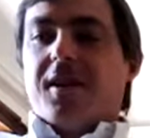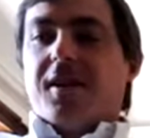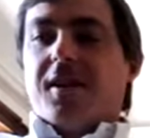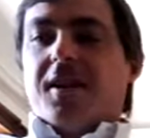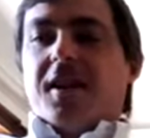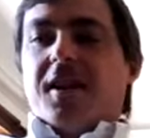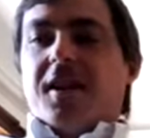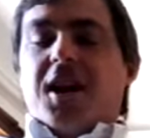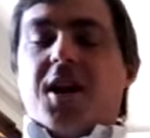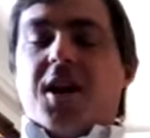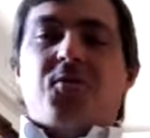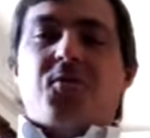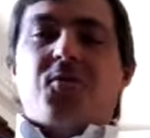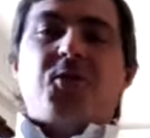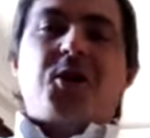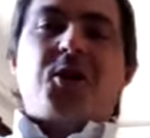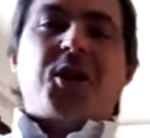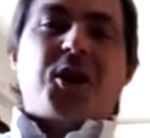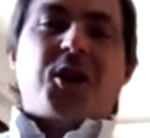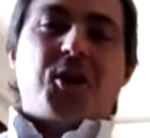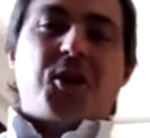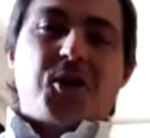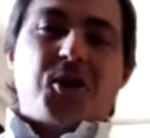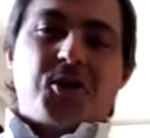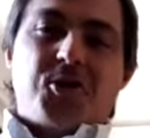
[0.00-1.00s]
I'm doing a
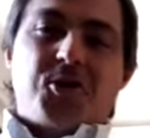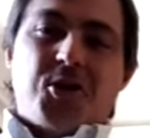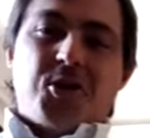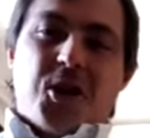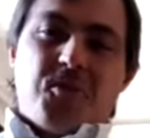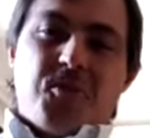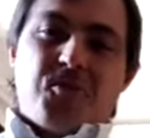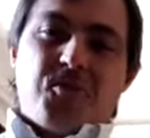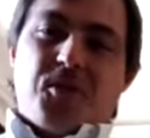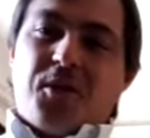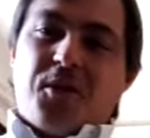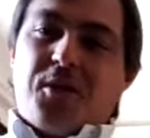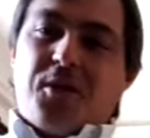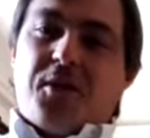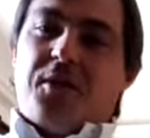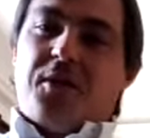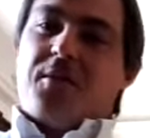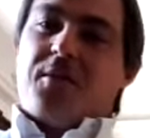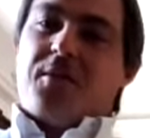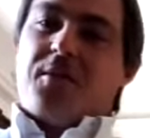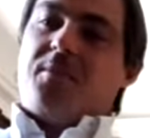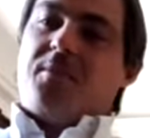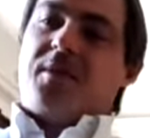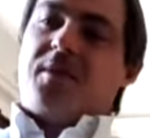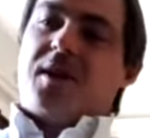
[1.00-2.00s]
good job with.
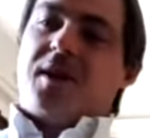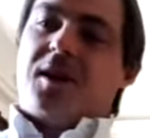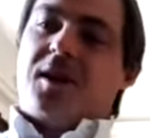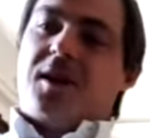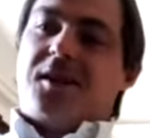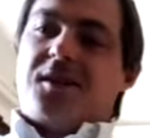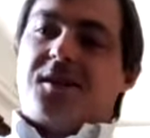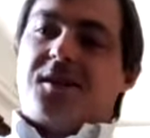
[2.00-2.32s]
But